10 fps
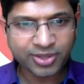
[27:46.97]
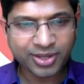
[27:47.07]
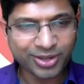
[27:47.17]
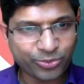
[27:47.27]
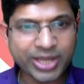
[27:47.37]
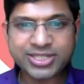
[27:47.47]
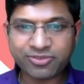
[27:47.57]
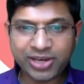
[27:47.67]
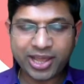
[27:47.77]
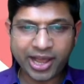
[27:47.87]
We are
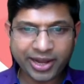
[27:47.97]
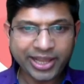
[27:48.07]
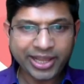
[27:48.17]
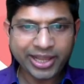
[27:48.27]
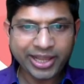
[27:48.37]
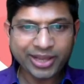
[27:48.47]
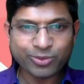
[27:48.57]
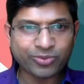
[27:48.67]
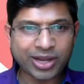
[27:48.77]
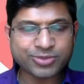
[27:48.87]
definitely hiring. We would love
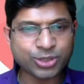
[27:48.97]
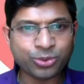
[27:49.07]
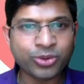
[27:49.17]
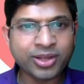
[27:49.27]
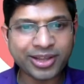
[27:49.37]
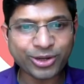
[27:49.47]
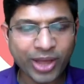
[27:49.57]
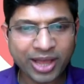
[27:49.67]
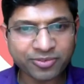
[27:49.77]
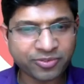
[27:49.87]
to have
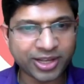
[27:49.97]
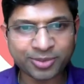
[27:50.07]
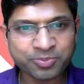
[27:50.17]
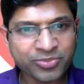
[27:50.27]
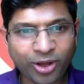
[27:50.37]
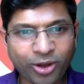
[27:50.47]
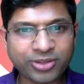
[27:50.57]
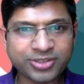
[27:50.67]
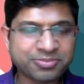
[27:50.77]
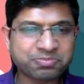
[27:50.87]
all
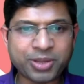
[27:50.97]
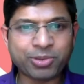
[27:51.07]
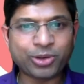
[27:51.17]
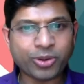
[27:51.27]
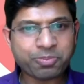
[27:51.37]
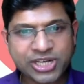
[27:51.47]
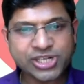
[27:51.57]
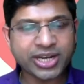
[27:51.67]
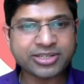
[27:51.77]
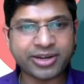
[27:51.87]
people who are passionate
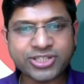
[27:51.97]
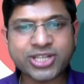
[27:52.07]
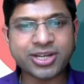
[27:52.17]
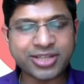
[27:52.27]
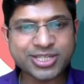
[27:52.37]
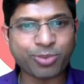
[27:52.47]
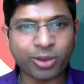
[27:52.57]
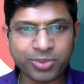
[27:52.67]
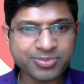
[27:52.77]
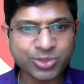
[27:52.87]
and interested in these
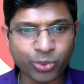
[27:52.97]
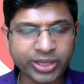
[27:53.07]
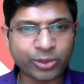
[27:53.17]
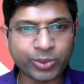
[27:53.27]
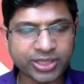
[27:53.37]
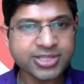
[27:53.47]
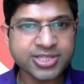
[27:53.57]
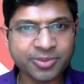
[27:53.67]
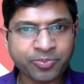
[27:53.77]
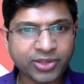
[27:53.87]
problems working with us.
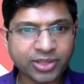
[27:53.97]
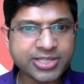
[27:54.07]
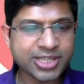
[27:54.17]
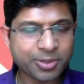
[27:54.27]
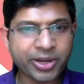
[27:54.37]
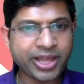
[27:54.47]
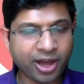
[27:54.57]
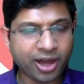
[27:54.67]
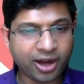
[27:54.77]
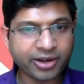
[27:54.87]
These are pretty
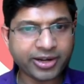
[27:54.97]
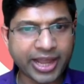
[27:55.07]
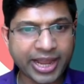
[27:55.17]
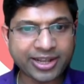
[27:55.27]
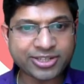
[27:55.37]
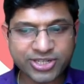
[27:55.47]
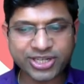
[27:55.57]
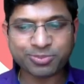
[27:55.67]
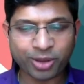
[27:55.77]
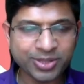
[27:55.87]
hard and interesting
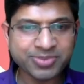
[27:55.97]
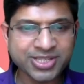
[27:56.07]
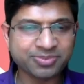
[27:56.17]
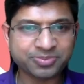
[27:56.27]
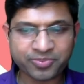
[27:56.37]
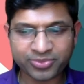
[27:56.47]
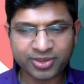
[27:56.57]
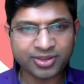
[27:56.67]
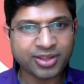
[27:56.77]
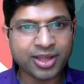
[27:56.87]
problems.
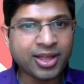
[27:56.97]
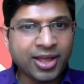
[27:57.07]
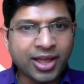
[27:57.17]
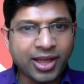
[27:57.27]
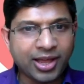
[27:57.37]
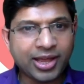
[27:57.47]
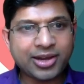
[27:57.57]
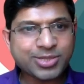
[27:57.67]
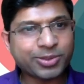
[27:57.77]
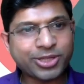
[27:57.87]
And last
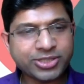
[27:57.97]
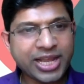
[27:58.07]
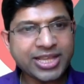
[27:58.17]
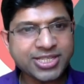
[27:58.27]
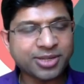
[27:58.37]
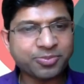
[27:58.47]
but not least,